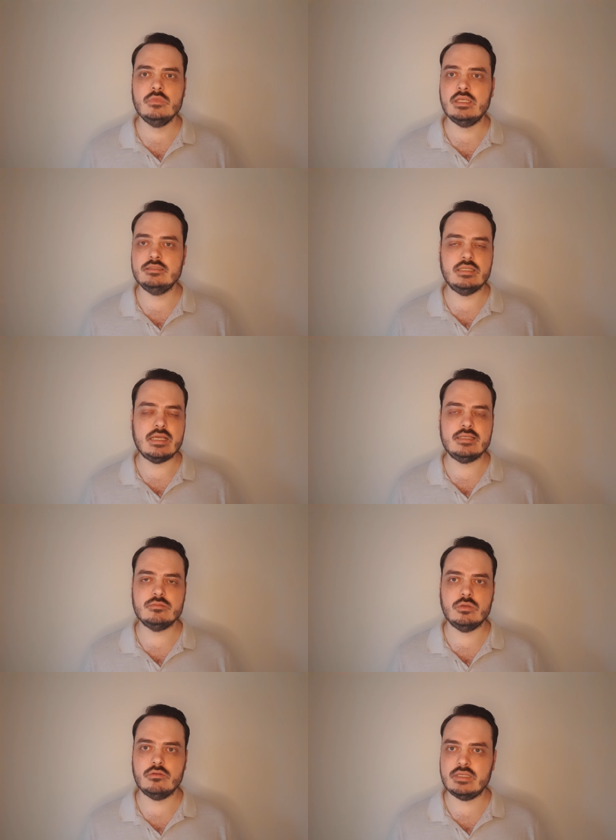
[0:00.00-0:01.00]
In today's
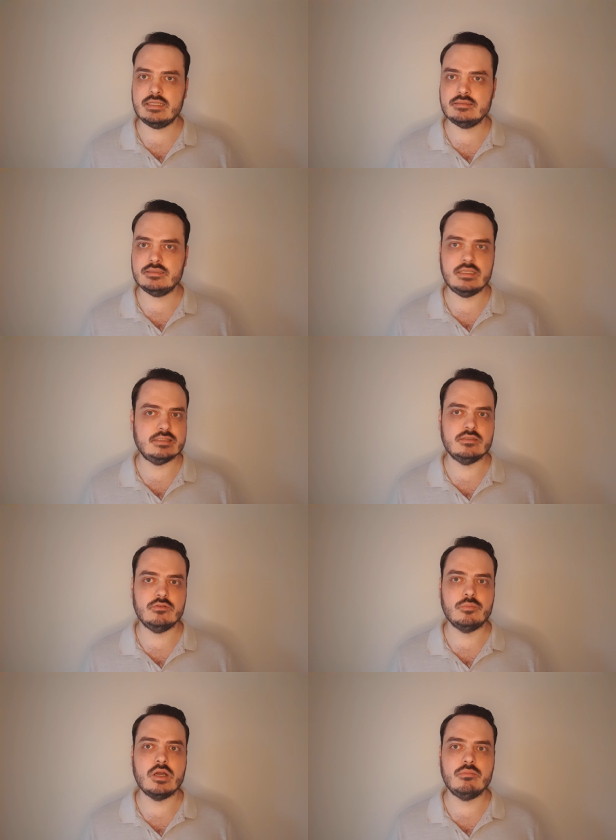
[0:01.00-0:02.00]
world, that's less of
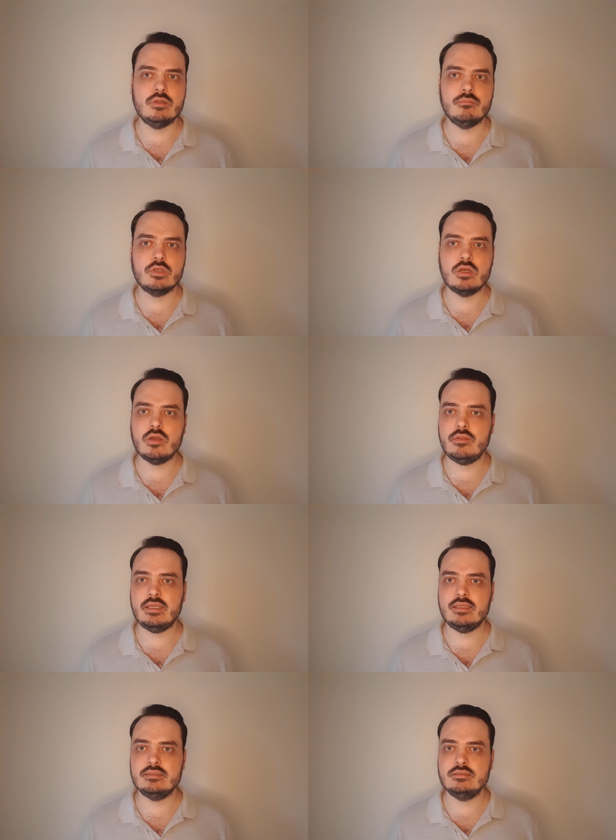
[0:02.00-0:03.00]
a problem. Clothing
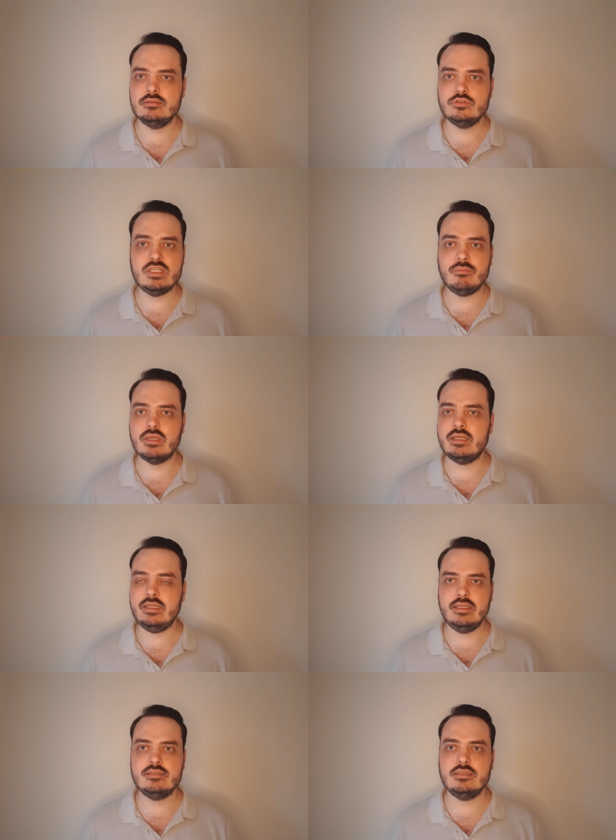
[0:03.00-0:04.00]
is cheaper and
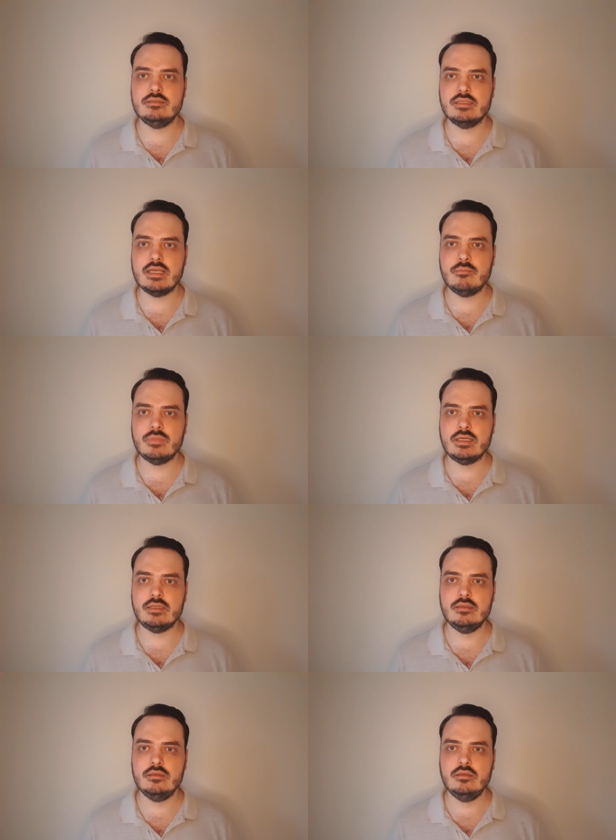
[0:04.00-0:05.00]
easier to come by.
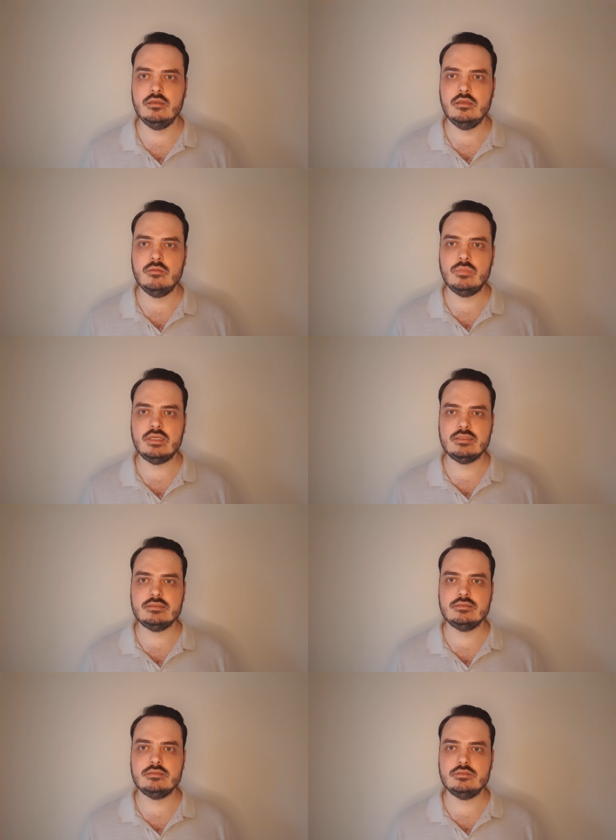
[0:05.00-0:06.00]

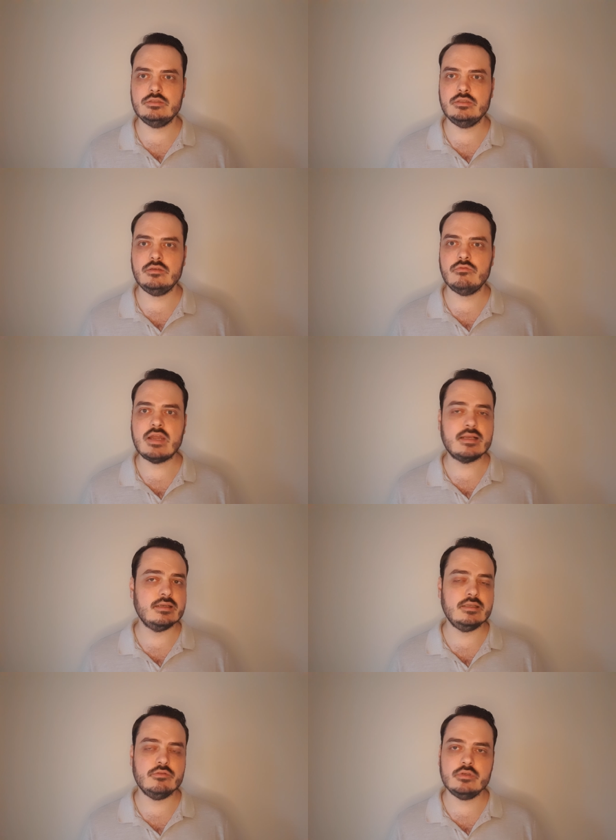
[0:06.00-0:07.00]
But to
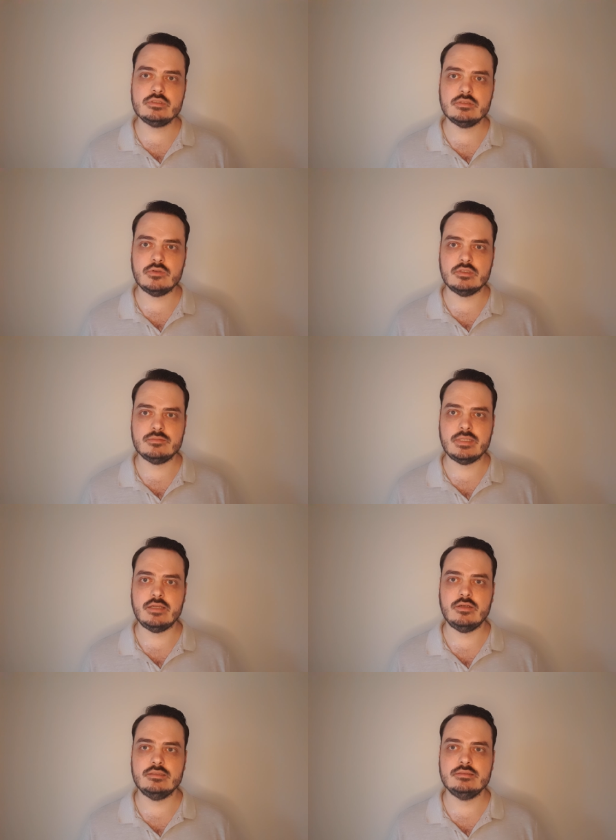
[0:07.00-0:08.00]
Franklin D. Roosevelt's
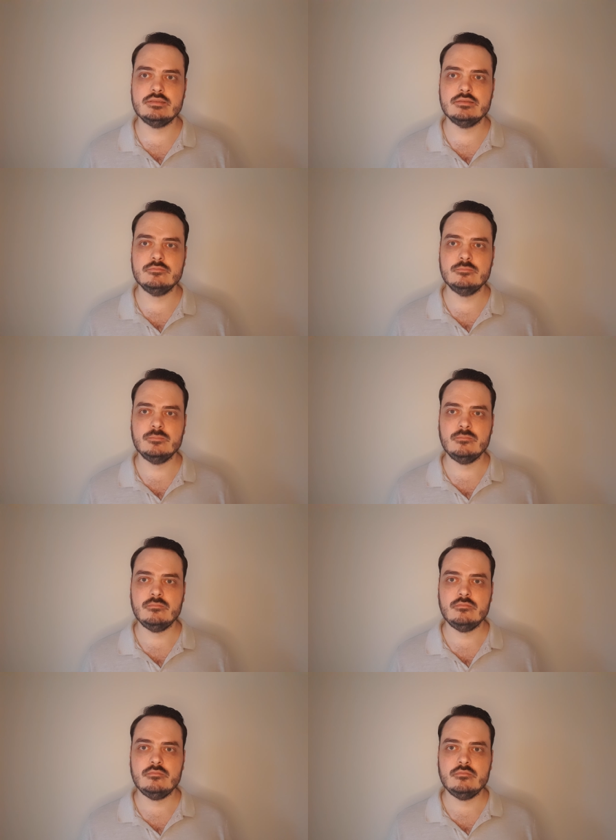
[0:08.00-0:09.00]
parents,
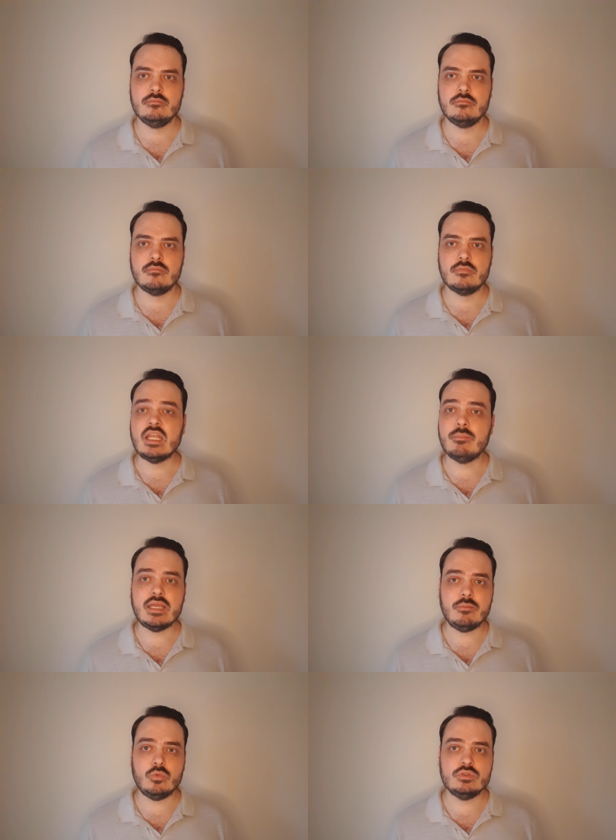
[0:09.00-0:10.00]
it
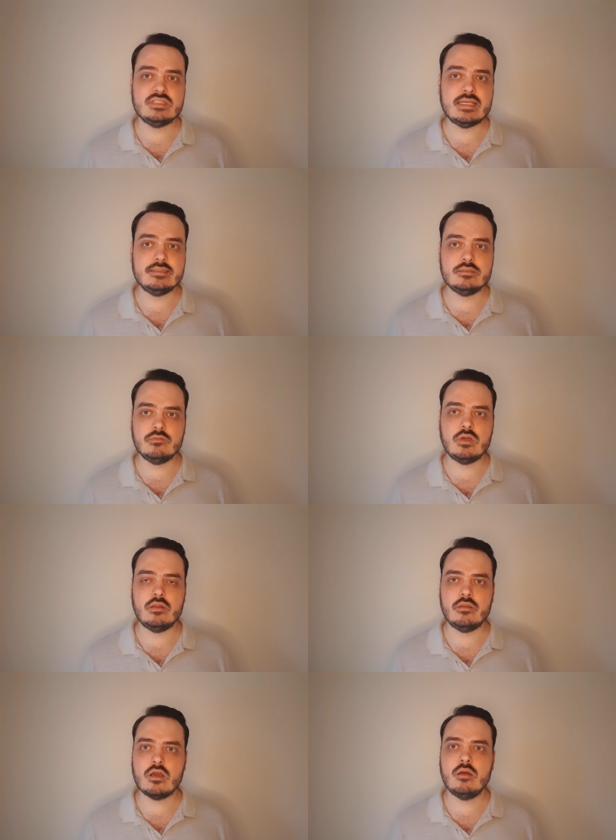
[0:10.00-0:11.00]
made more sense to
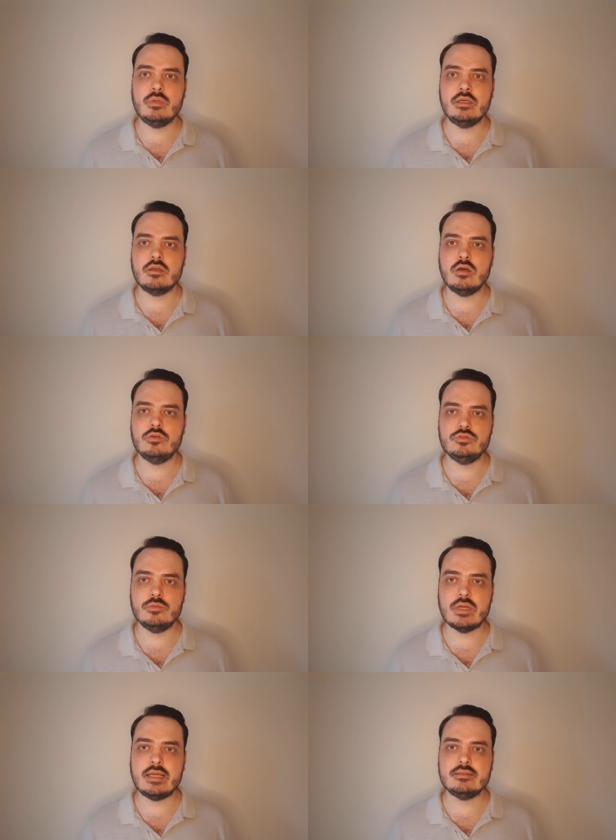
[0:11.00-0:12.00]
follow the common
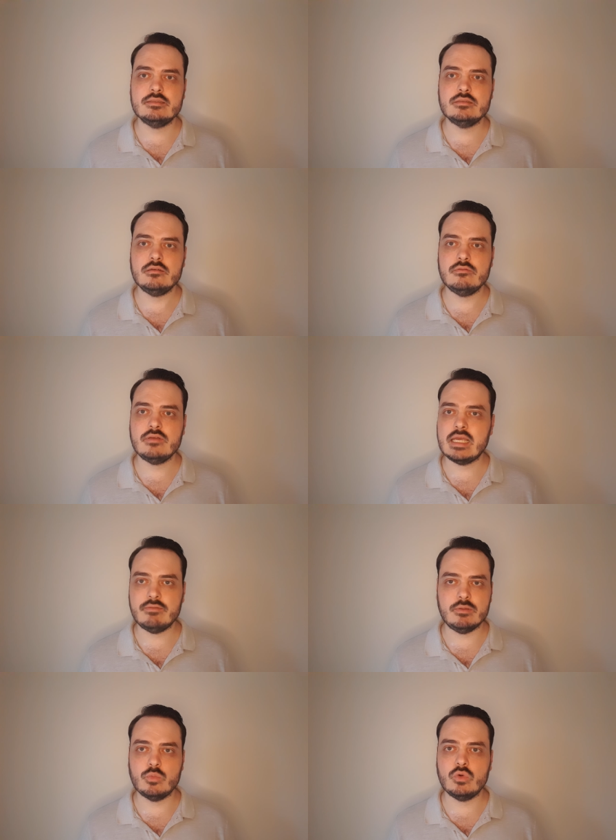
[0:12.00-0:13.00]
cultural practice of
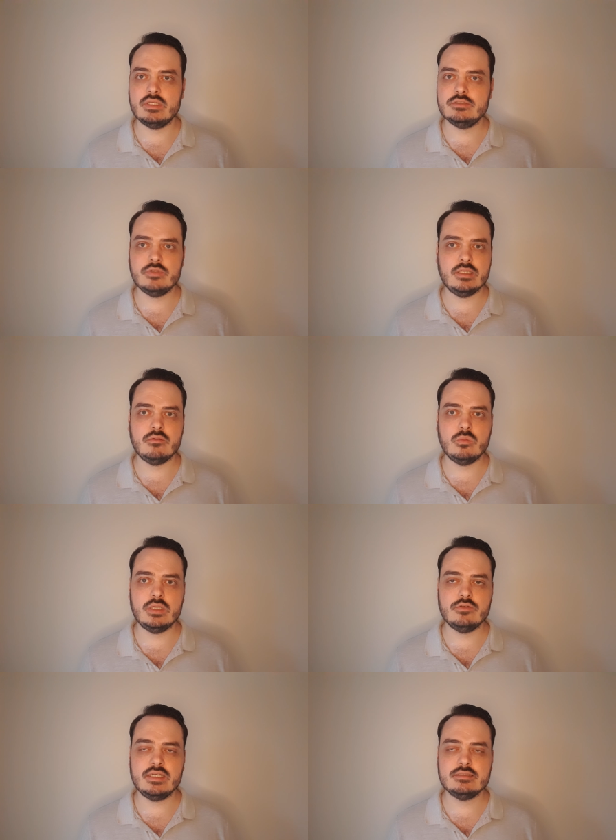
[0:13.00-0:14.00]
having boys
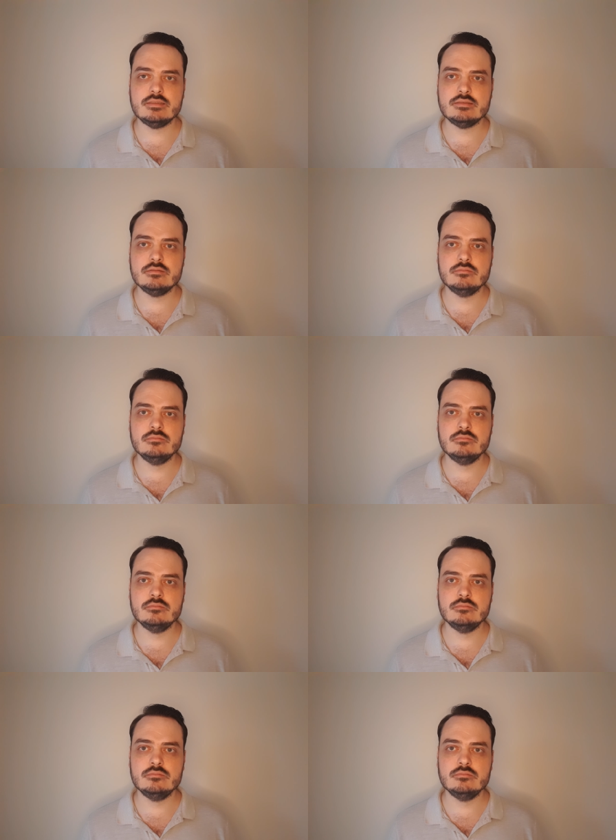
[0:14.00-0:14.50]
wear dresses.